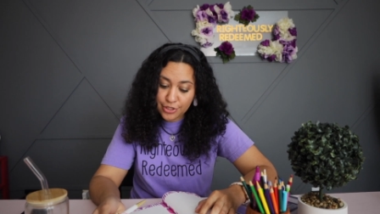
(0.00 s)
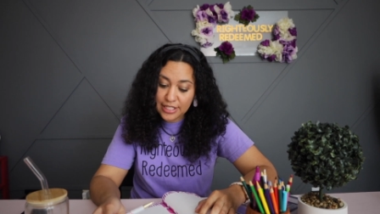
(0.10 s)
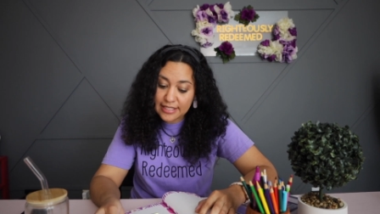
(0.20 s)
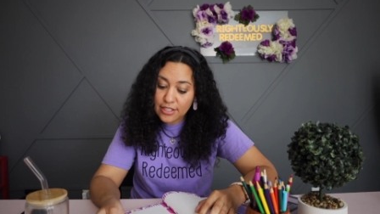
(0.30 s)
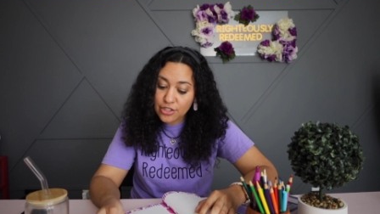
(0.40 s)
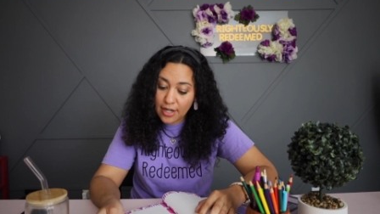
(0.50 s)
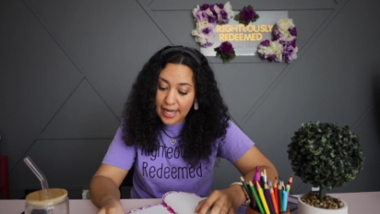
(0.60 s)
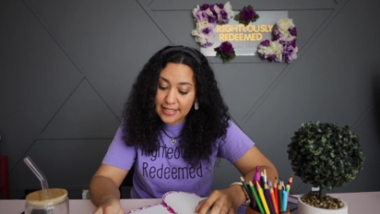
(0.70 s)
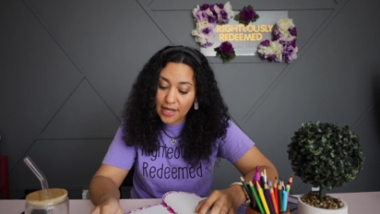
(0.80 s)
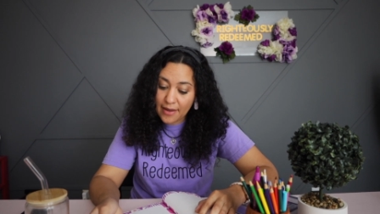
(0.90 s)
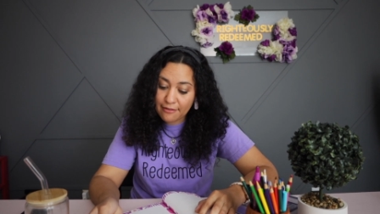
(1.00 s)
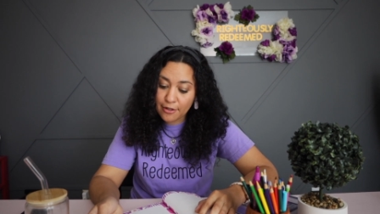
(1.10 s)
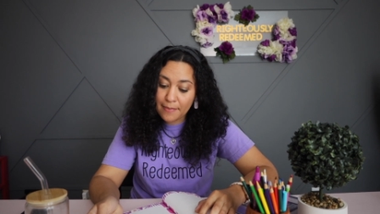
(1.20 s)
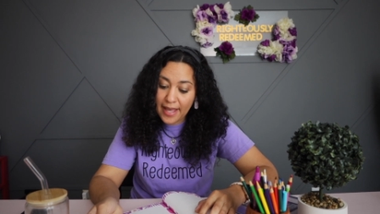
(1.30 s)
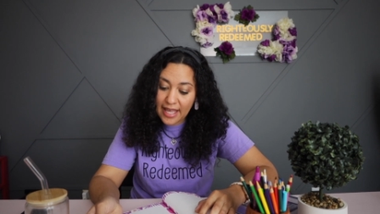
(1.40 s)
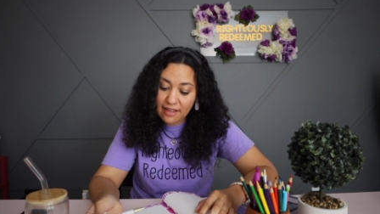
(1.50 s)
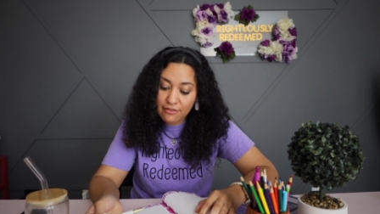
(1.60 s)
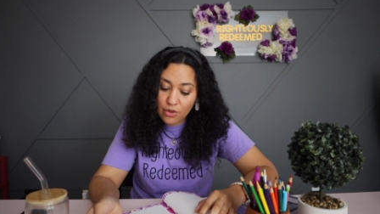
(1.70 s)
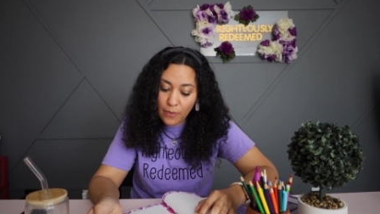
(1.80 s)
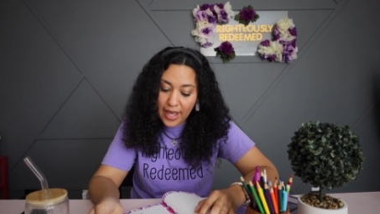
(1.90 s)
Jesus Christ, however,
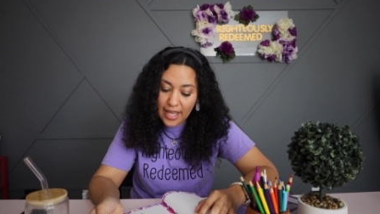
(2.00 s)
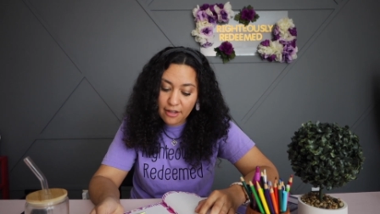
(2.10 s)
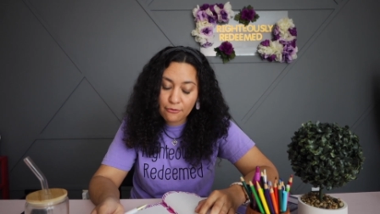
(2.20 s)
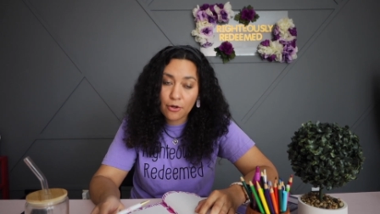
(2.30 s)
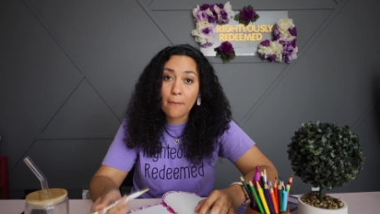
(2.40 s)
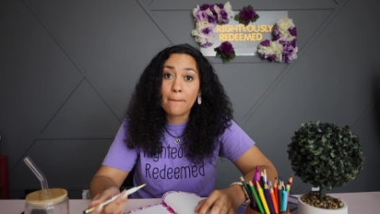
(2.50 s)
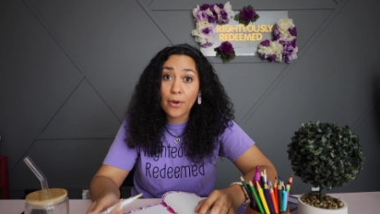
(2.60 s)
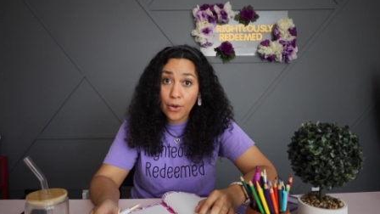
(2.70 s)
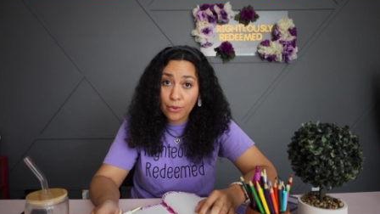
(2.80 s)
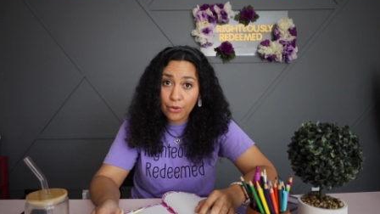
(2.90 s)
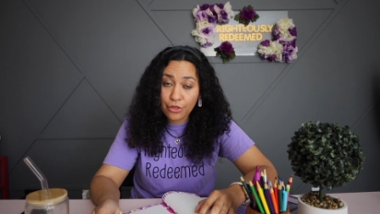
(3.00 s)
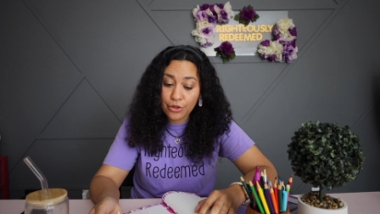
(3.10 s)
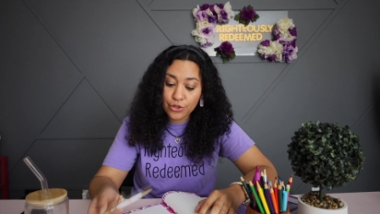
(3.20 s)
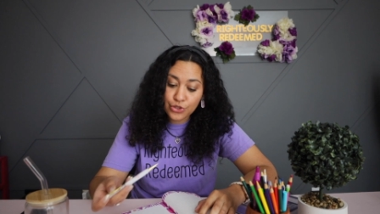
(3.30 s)
paved the way for both